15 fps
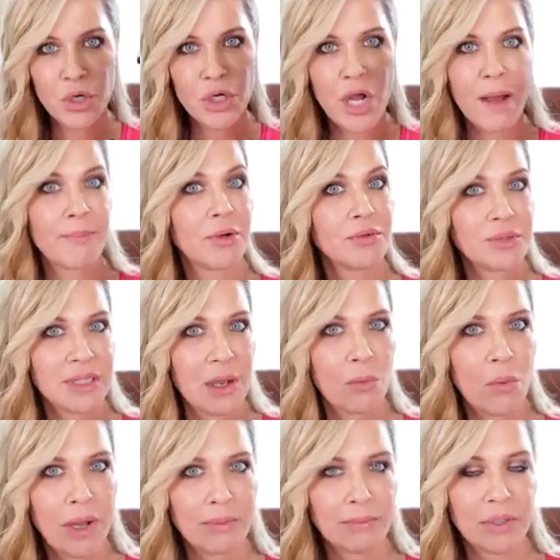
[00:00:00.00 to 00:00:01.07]
pure copper was at
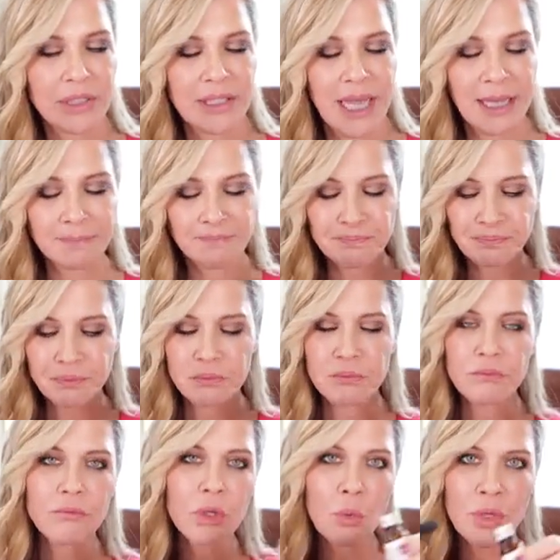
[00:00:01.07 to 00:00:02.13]
1%.
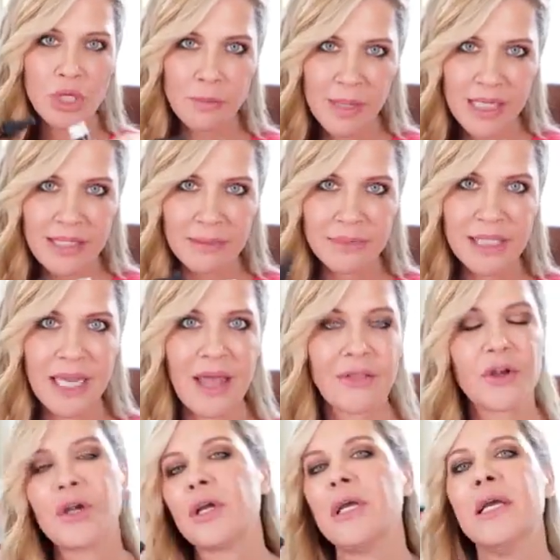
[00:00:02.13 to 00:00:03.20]
When you mix them
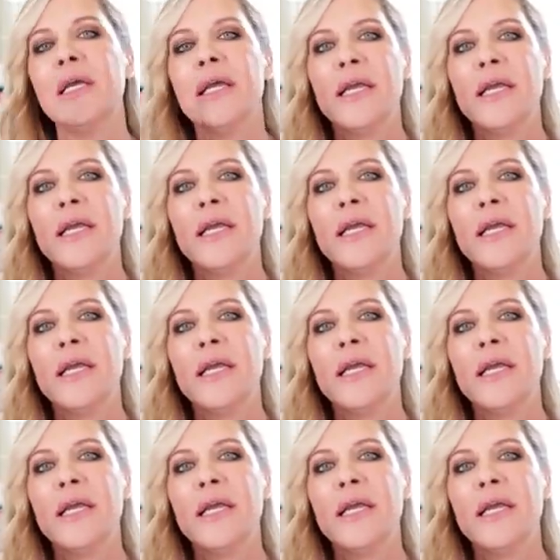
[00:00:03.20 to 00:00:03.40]
together,